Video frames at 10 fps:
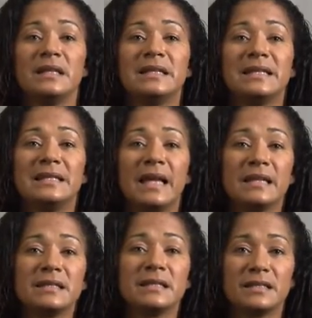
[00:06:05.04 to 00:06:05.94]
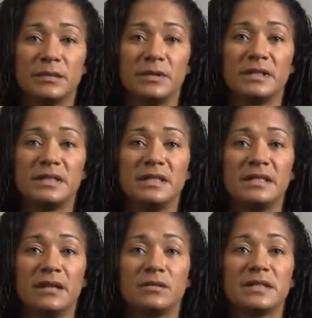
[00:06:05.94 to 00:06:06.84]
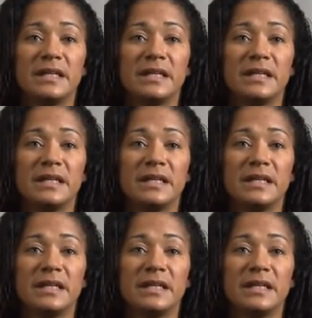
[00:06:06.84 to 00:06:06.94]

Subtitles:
The next exhibit details